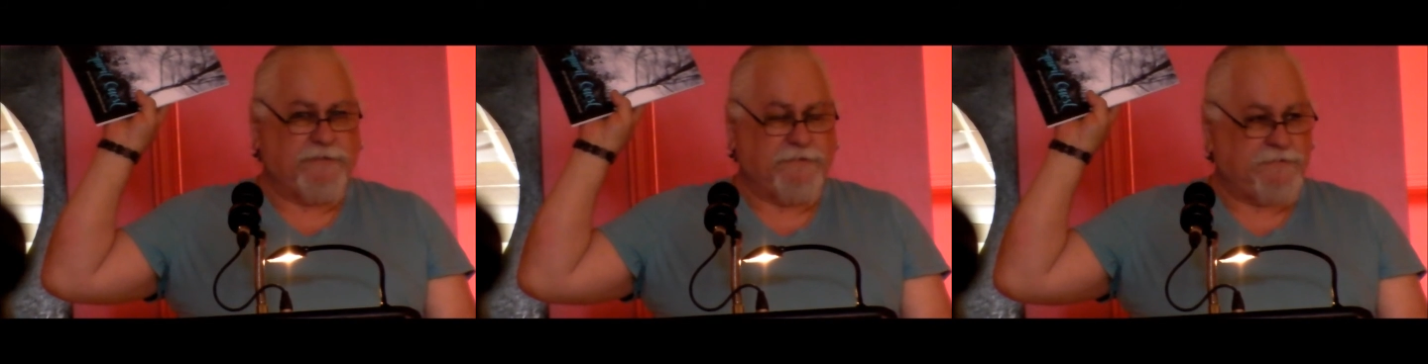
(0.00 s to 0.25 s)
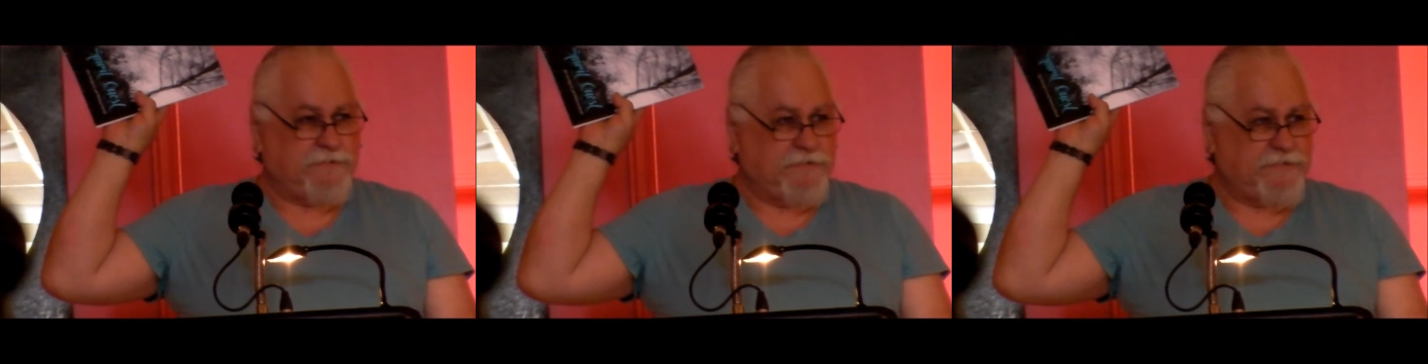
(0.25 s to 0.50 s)

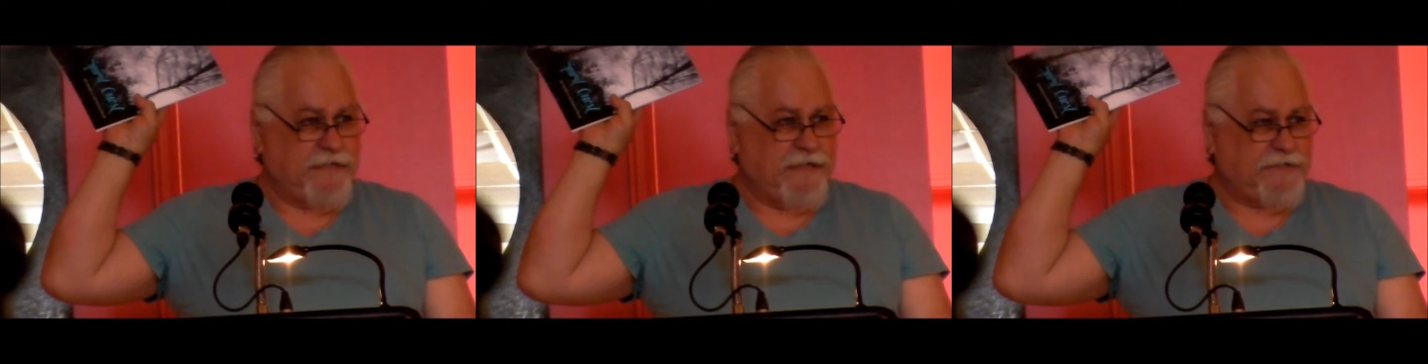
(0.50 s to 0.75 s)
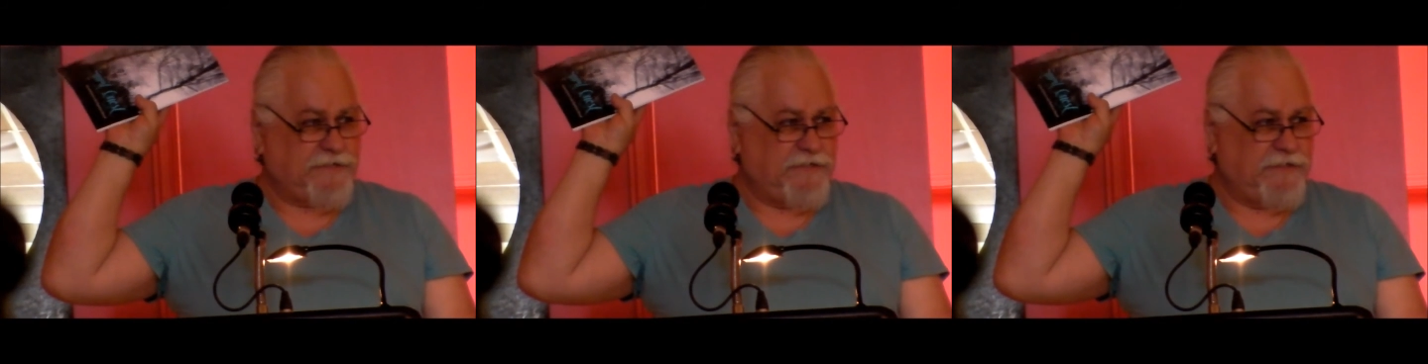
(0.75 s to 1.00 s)
It's, it's
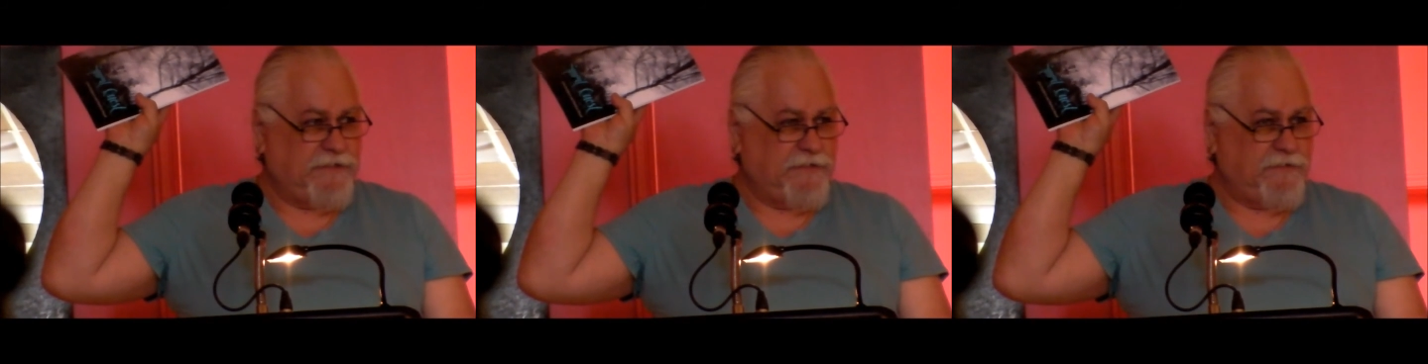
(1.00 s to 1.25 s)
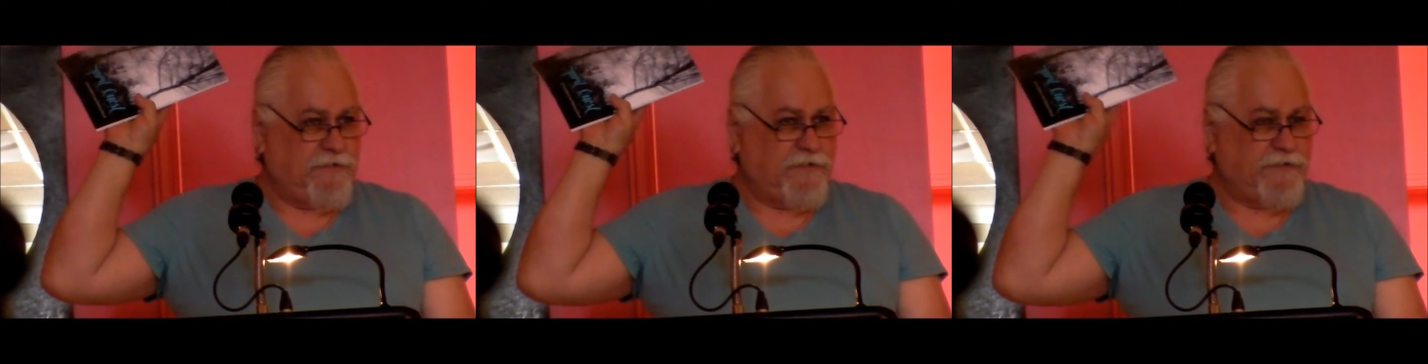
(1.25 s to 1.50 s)
actually
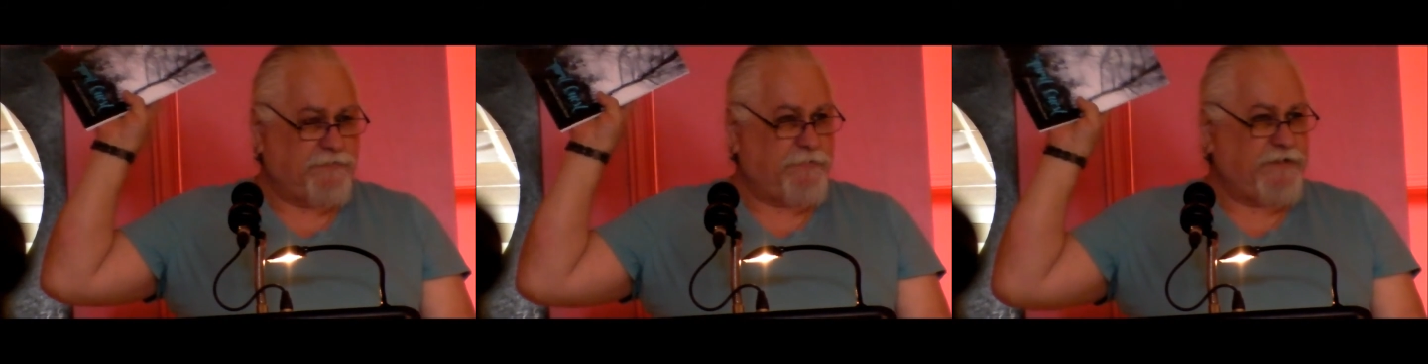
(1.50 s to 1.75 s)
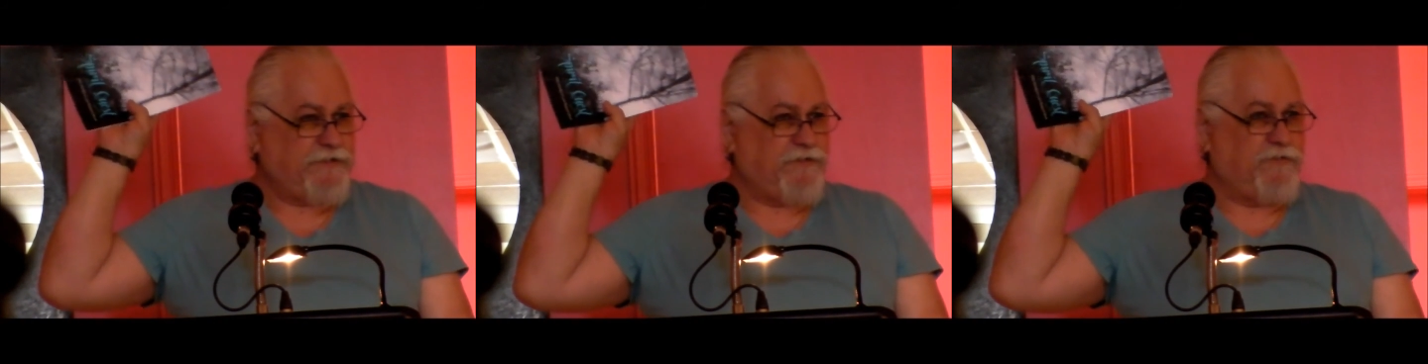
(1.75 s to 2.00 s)
on
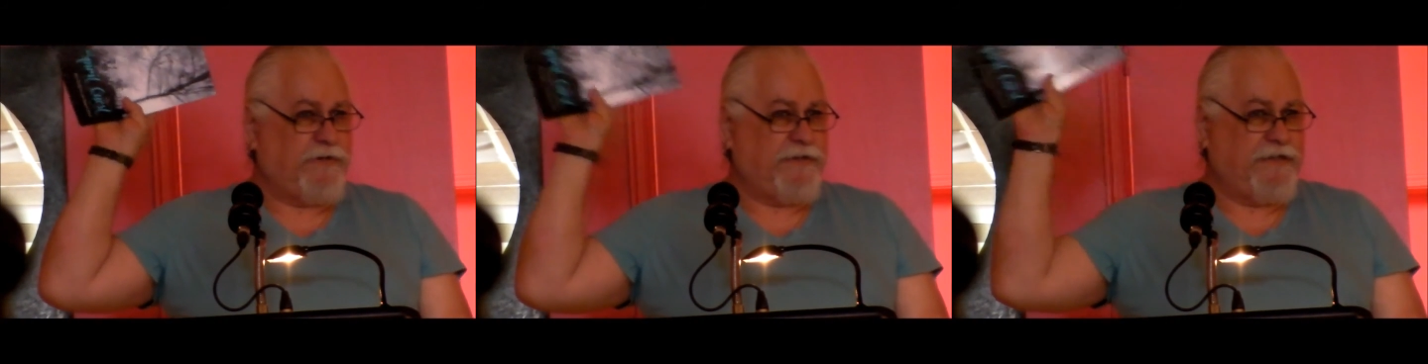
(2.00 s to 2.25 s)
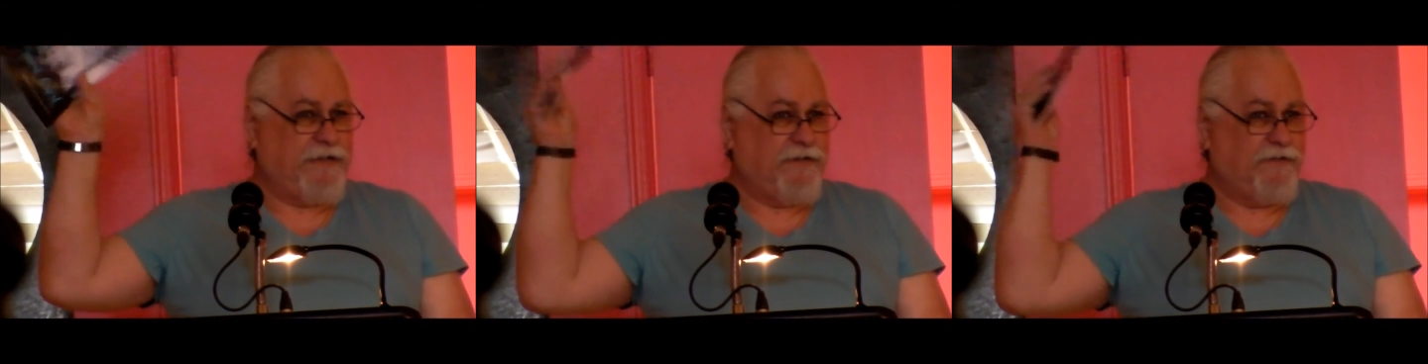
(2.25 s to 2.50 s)
special right
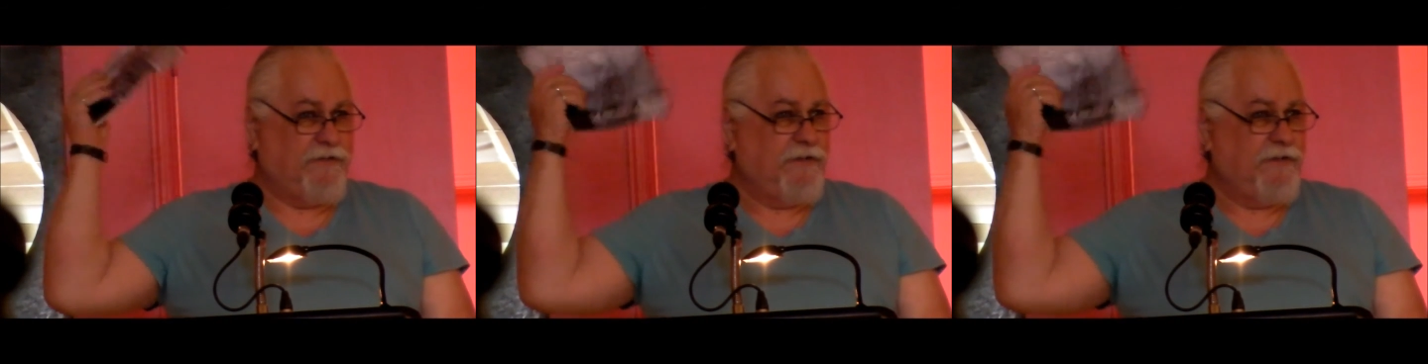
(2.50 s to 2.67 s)
now